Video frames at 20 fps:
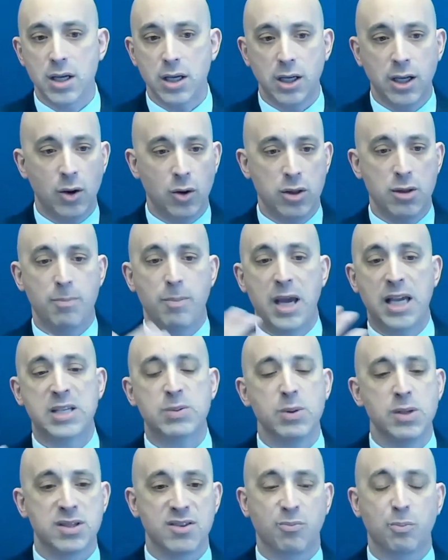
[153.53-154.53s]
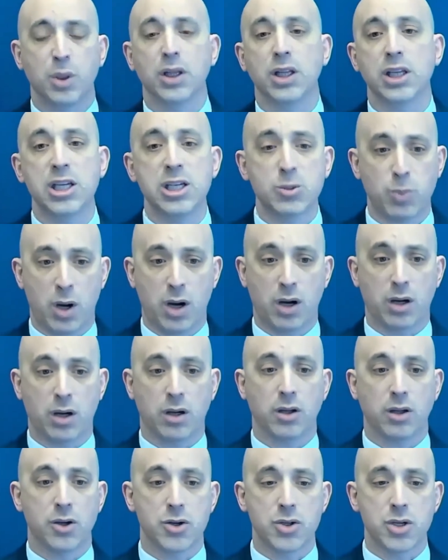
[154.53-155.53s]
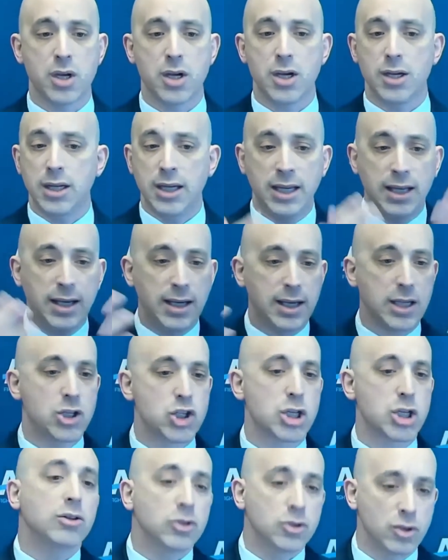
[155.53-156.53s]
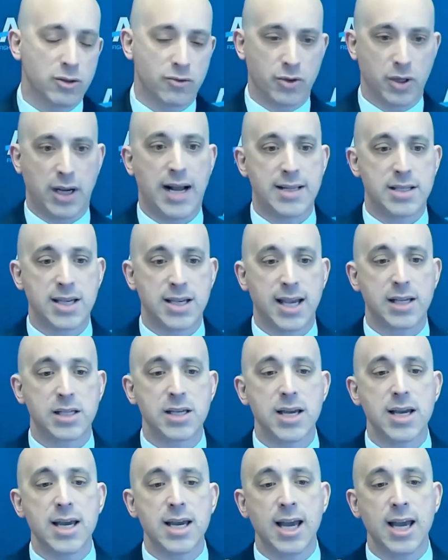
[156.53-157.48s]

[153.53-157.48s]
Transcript: you know, in the basements of police parlors, eating children, for God's sakes?